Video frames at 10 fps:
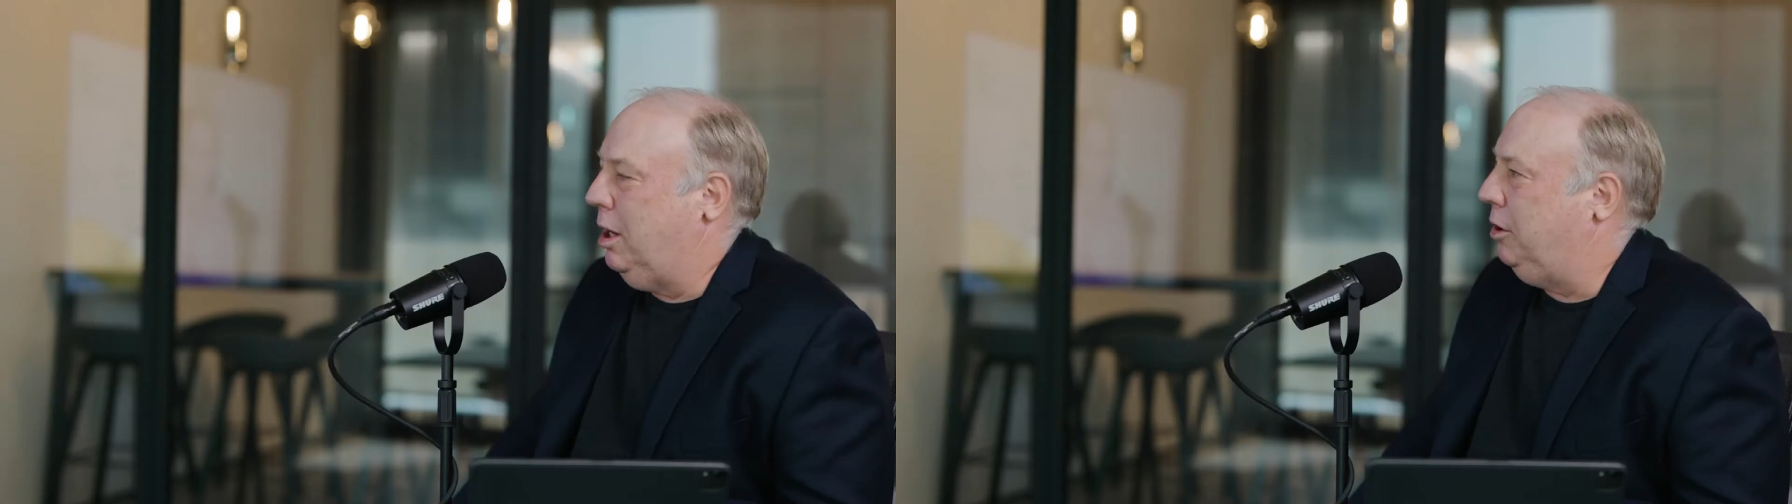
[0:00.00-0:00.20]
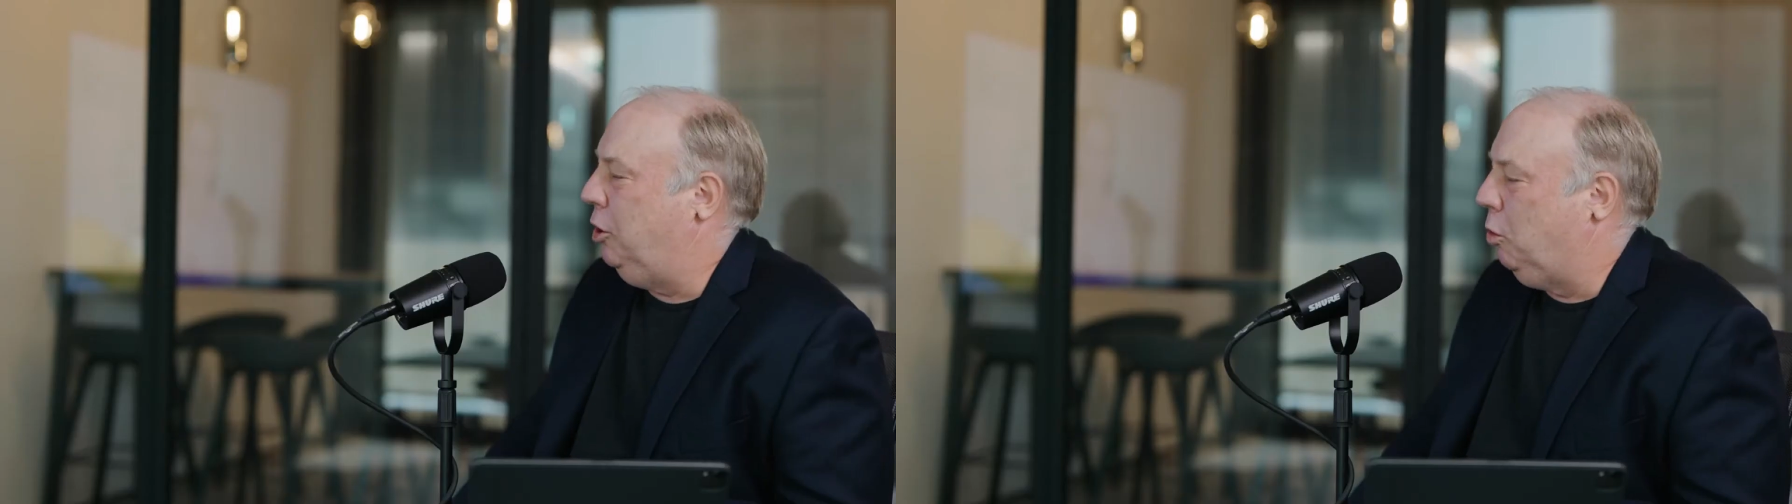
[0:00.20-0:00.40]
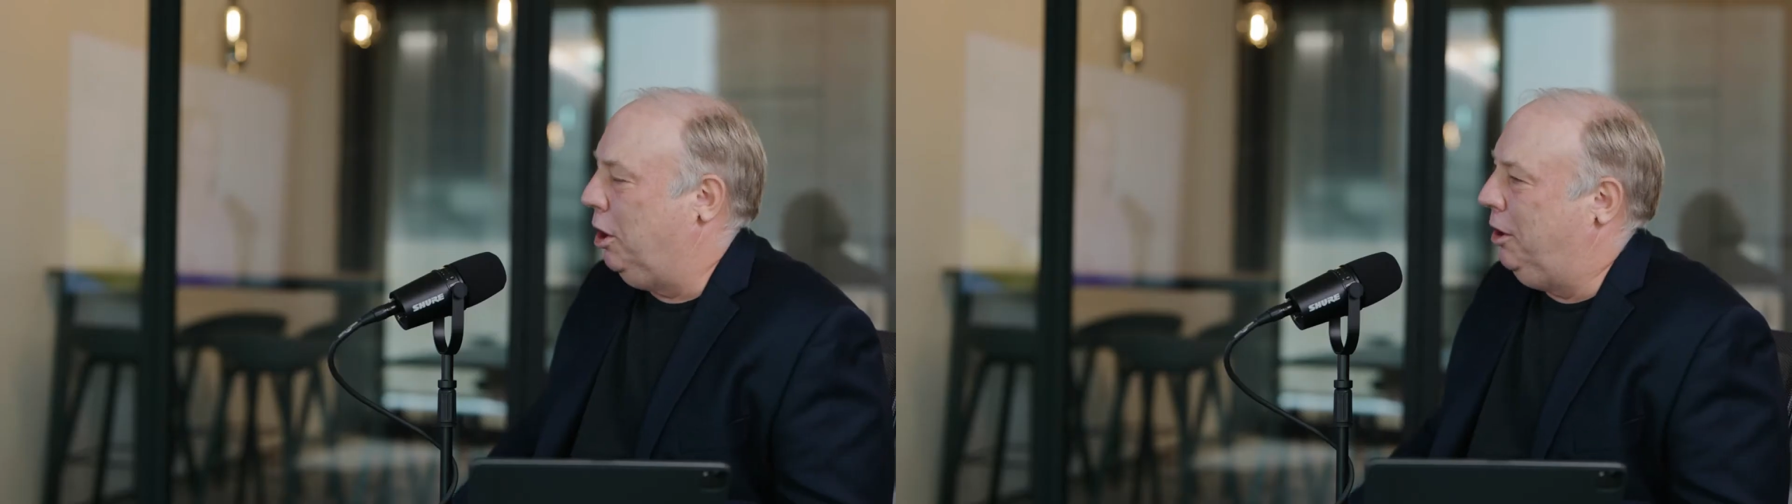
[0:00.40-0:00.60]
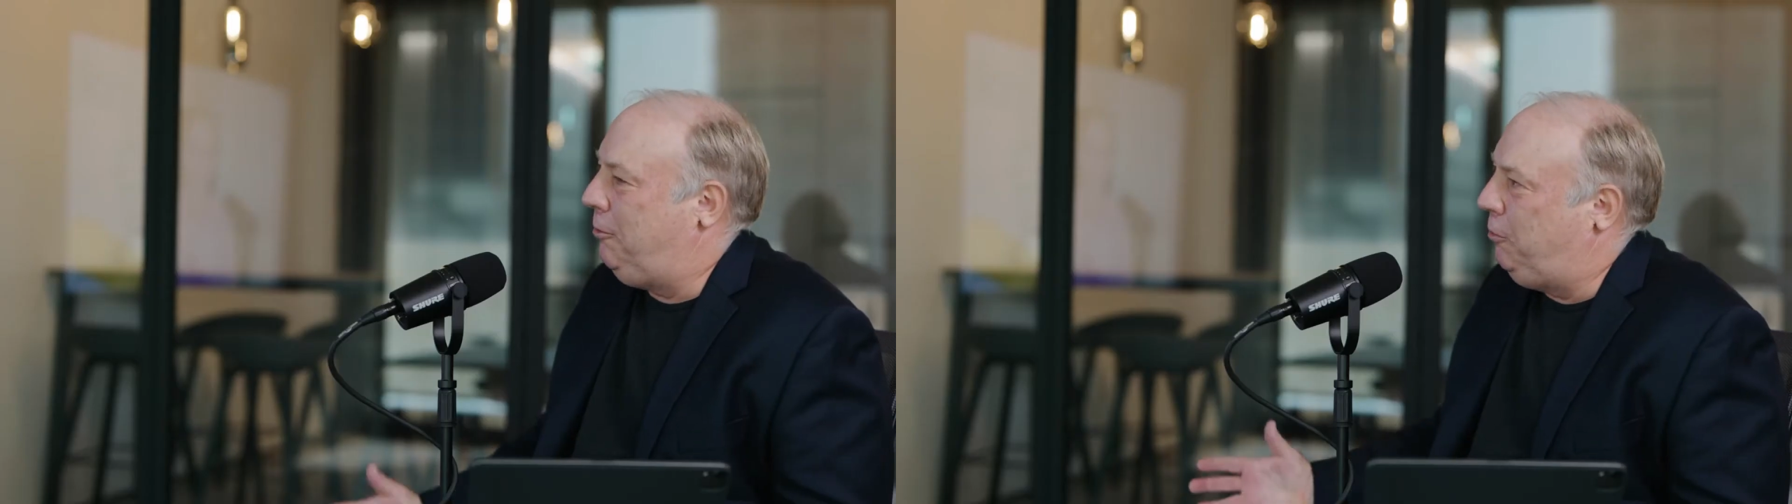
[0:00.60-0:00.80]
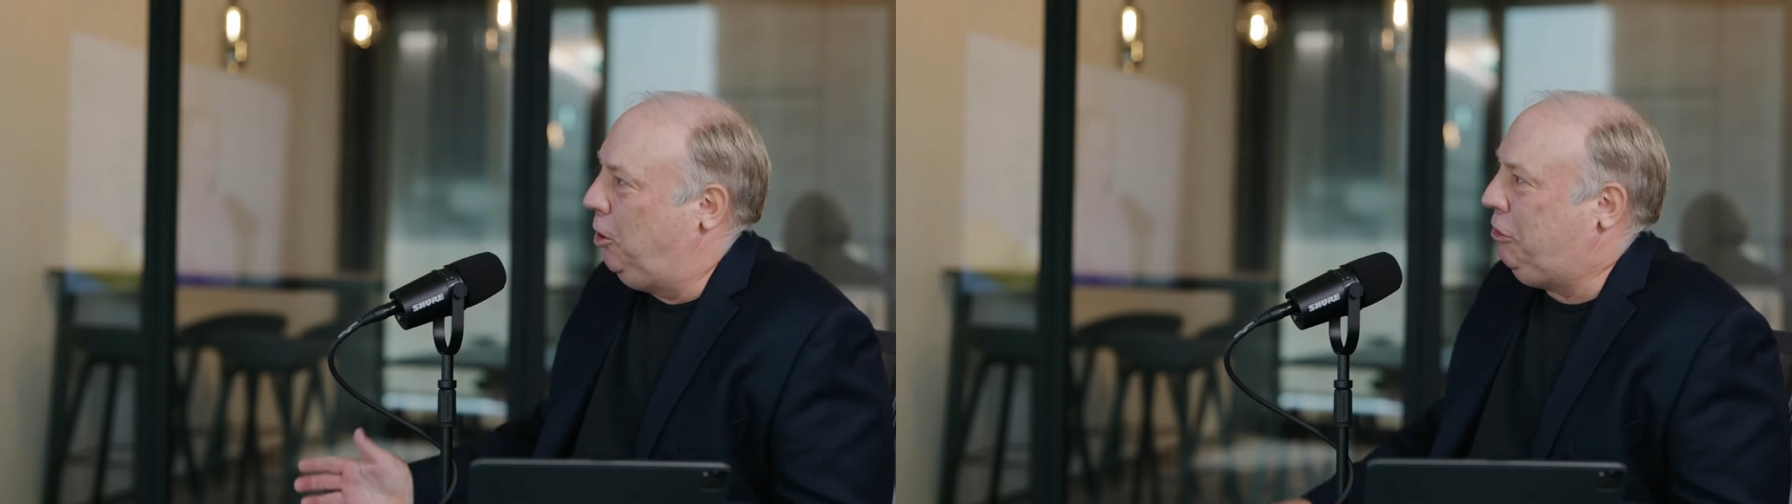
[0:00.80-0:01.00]
you're one of the
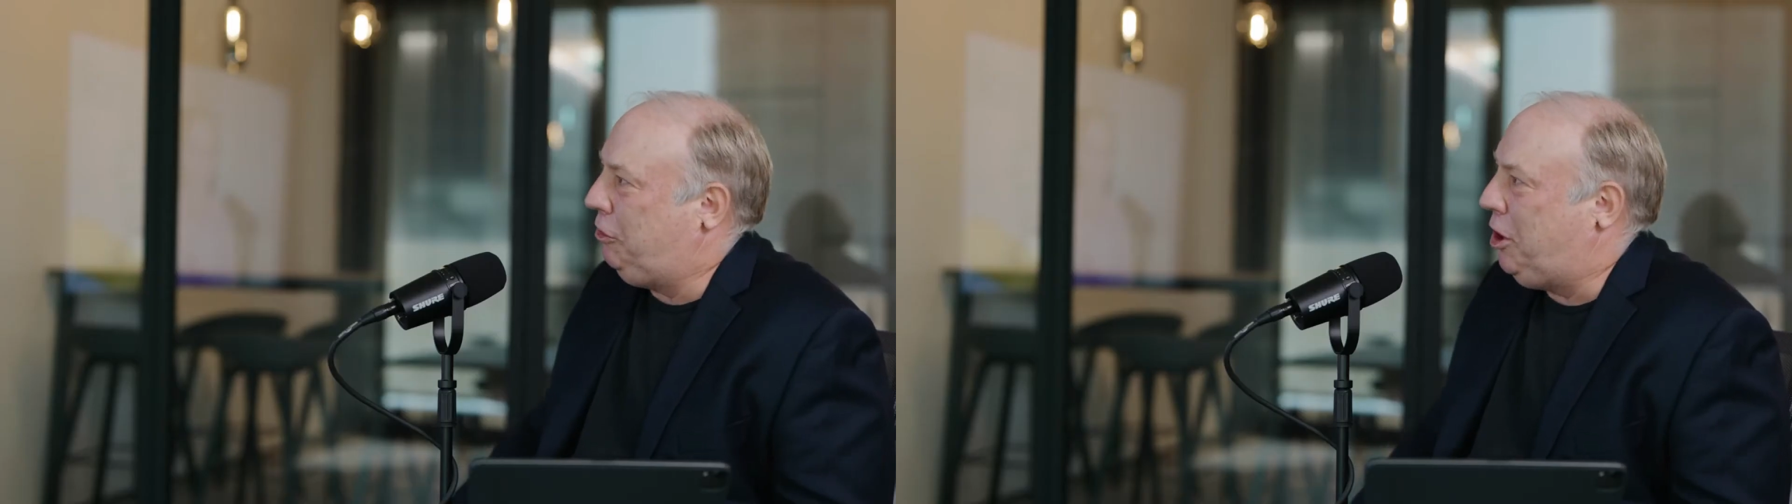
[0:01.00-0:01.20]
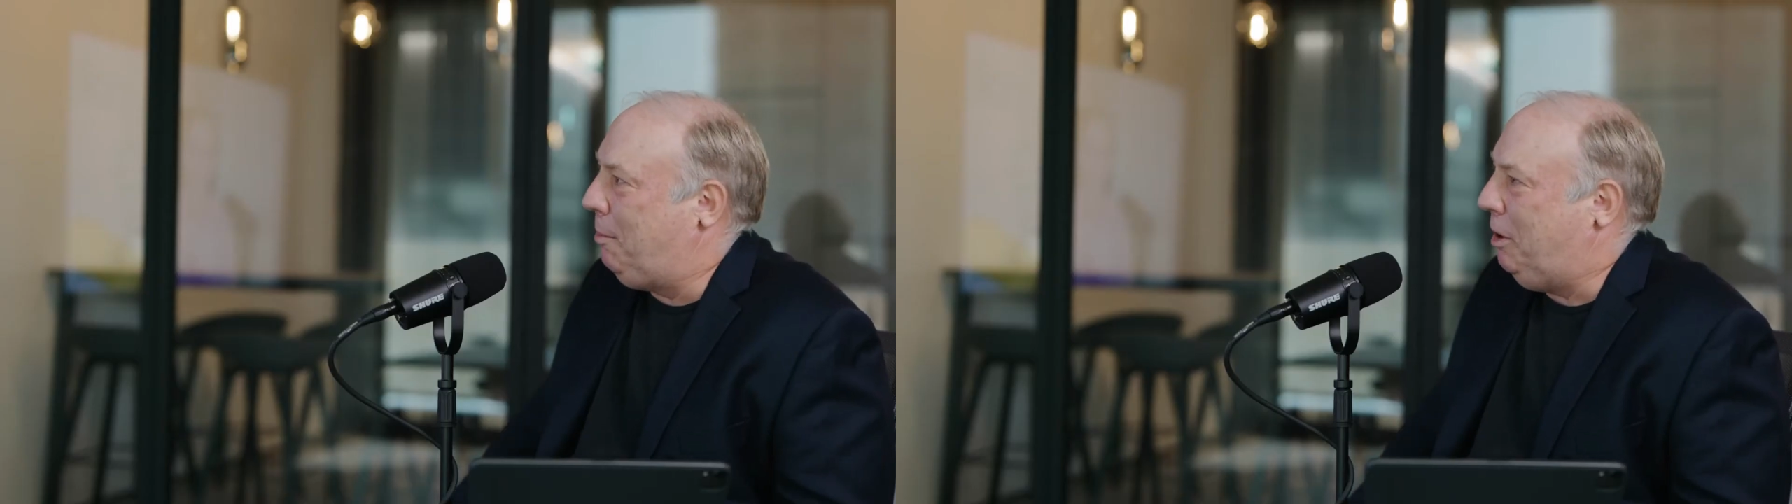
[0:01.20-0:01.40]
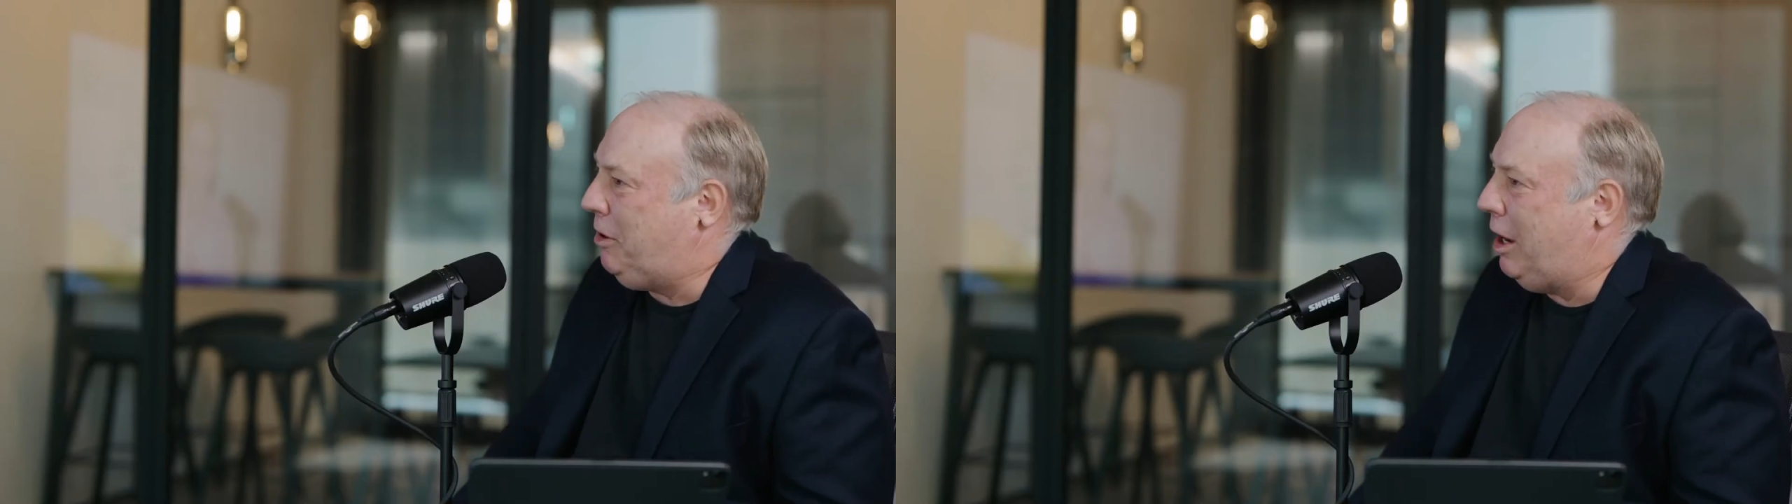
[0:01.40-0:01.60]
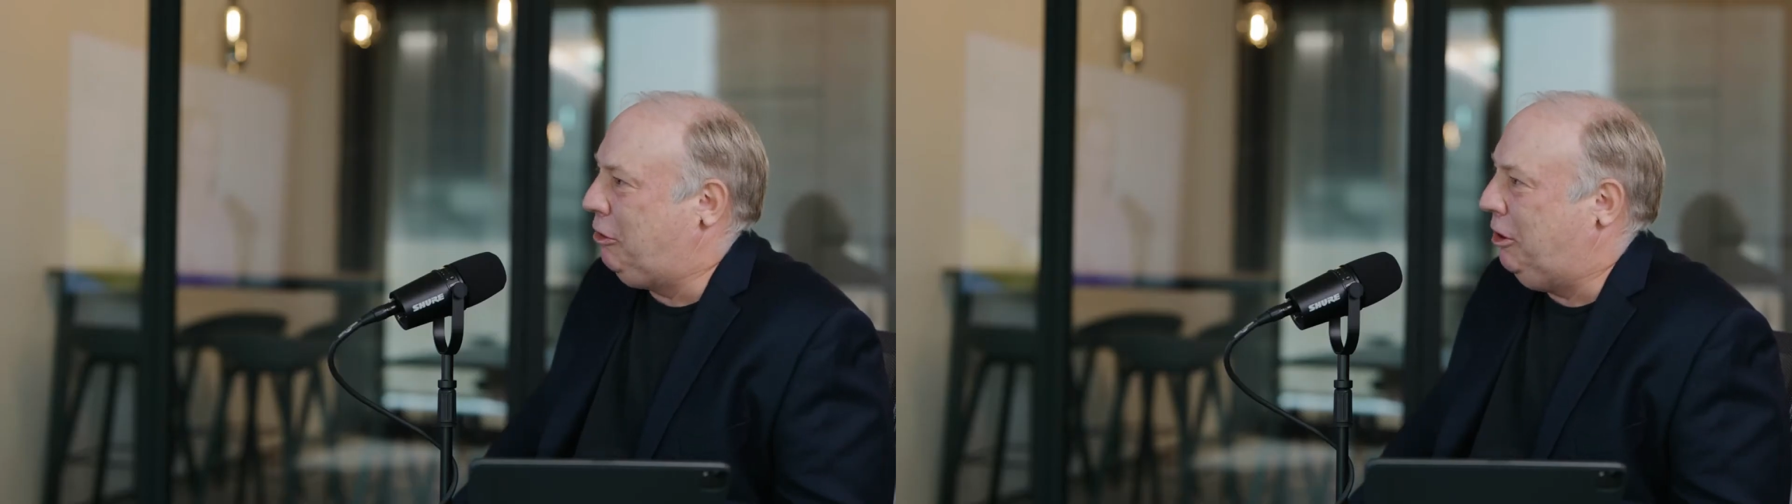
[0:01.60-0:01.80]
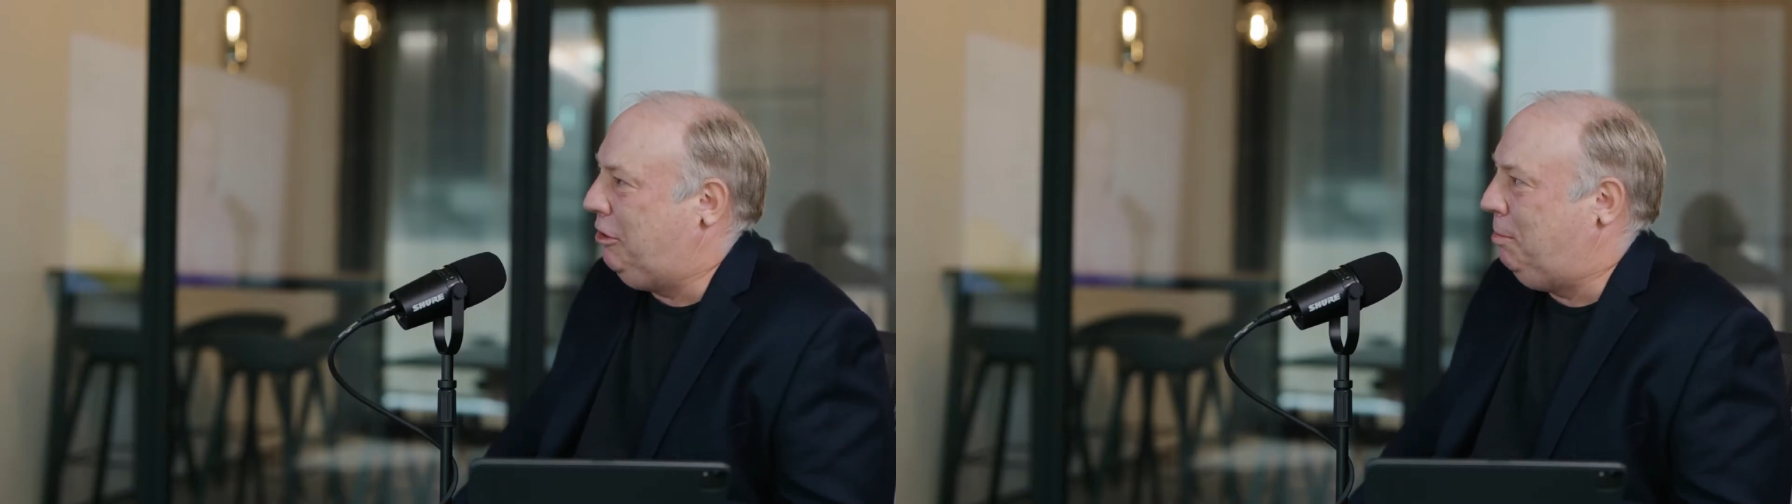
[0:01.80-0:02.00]
first companies actually